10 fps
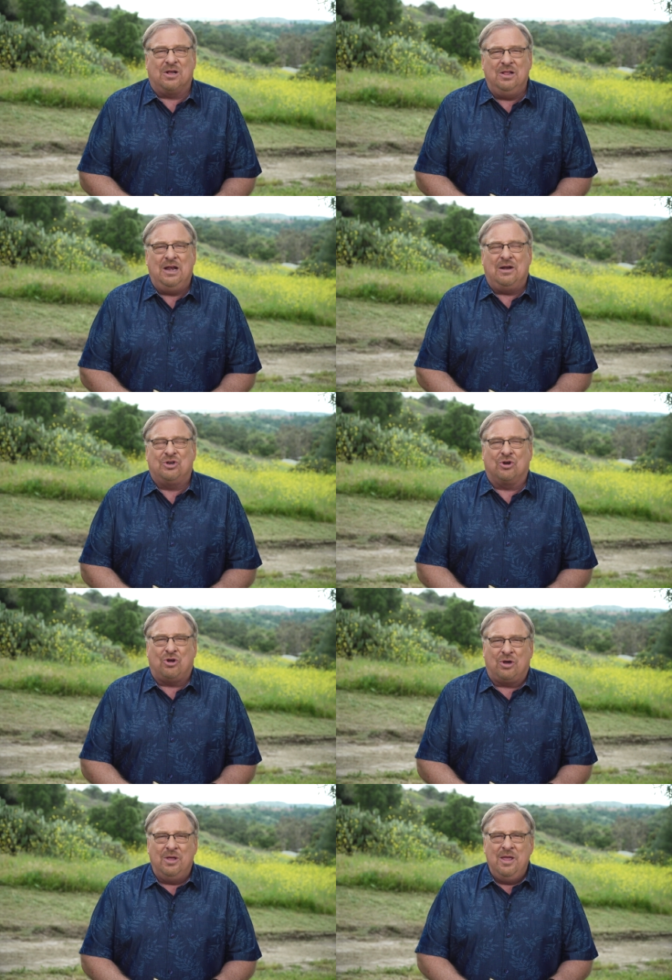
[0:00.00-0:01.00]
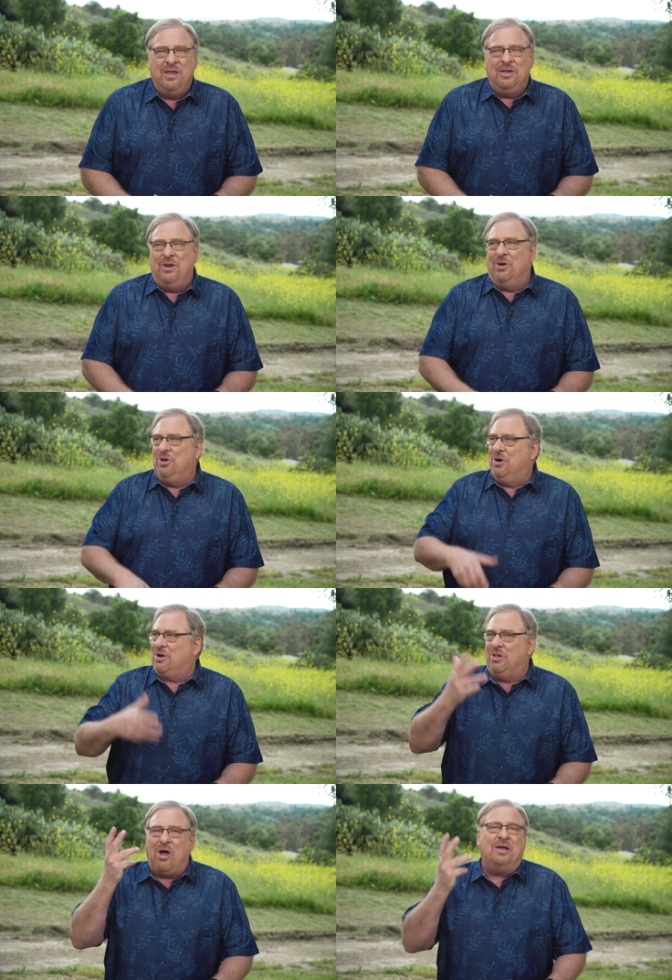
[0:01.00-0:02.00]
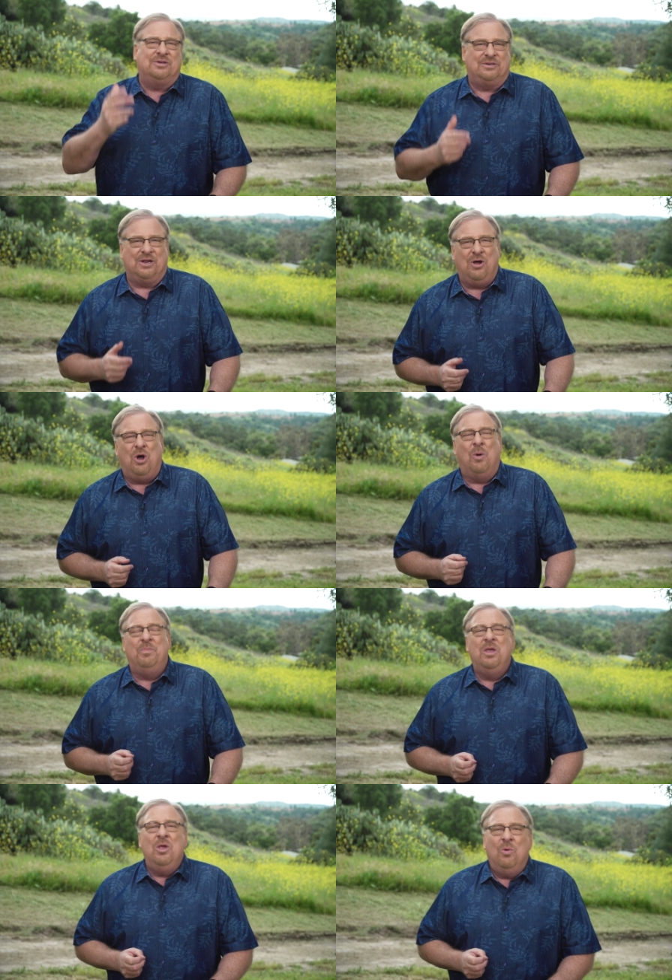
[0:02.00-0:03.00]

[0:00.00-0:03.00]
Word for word: to clean out your, your closets at home.